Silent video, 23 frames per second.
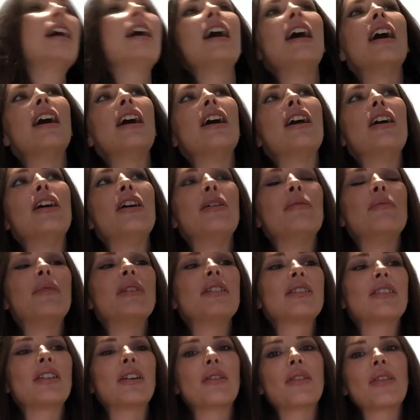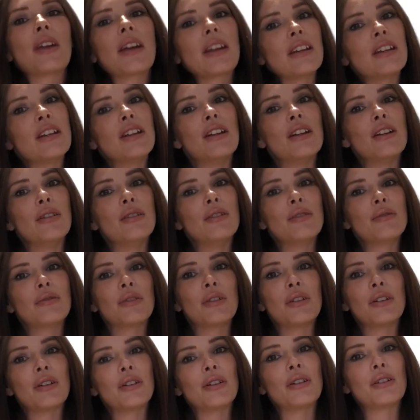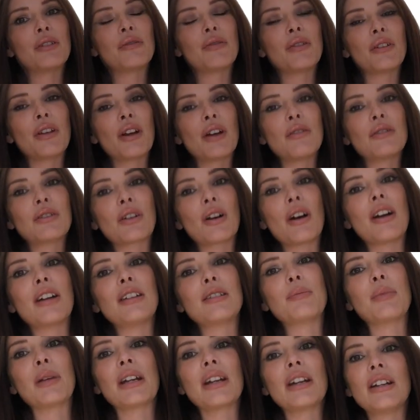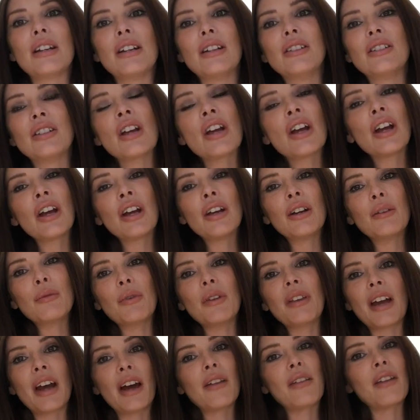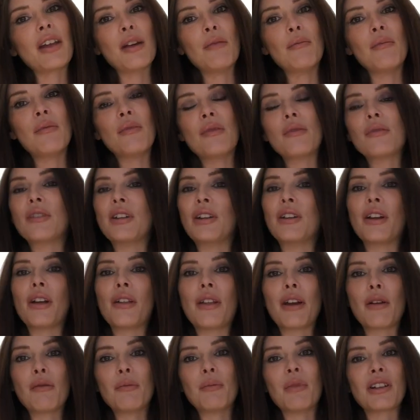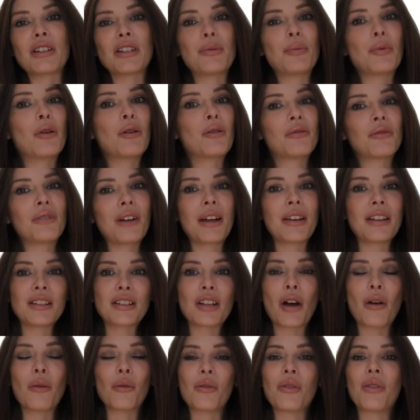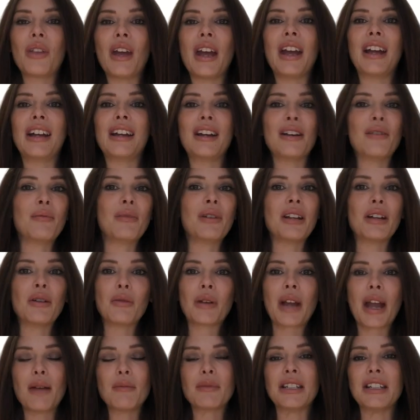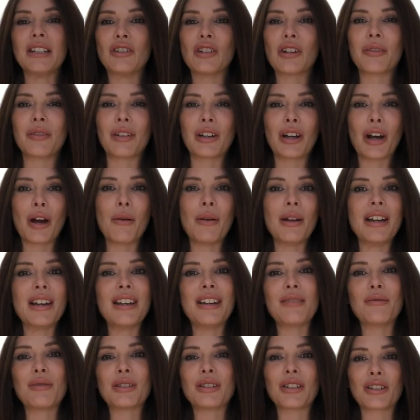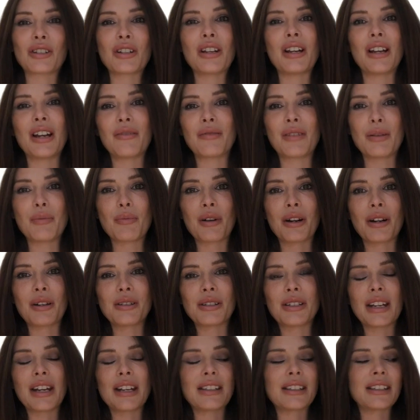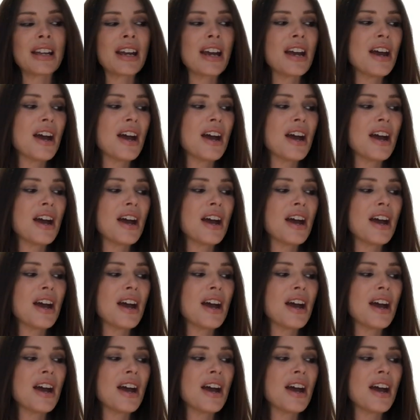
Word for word: Um, so thank you for, for those guys, because without them, you know, they were my support throughout this whole thing, and we all kept each other going, and it was such a lovely process.